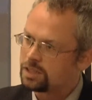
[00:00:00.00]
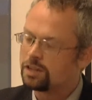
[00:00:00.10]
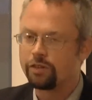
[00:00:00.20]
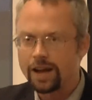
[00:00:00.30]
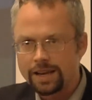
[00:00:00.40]

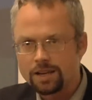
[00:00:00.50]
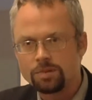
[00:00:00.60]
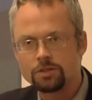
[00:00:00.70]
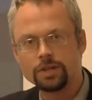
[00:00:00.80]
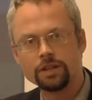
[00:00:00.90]

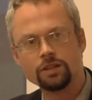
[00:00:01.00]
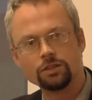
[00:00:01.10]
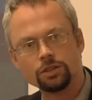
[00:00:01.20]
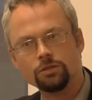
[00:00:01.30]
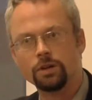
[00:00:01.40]
divided between
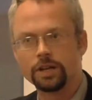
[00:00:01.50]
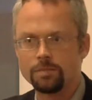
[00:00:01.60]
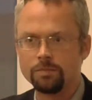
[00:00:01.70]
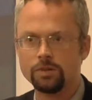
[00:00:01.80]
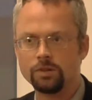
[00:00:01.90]
those who want
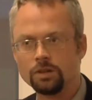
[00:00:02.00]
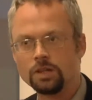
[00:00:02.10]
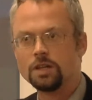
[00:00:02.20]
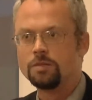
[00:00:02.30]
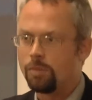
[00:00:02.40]
a
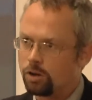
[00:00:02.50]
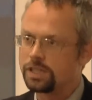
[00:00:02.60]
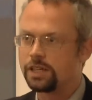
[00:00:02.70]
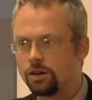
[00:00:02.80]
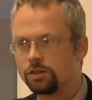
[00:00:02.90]
more
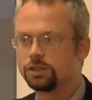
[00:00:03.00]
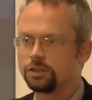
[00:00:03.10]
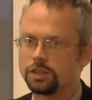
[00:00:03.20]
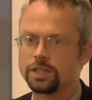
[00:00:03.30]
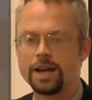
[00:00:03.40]

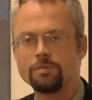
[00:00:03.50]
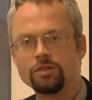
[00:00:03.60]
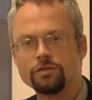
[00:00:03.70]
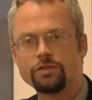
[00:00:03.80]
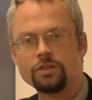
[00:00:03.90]
multicultural type
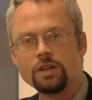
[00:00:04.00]
of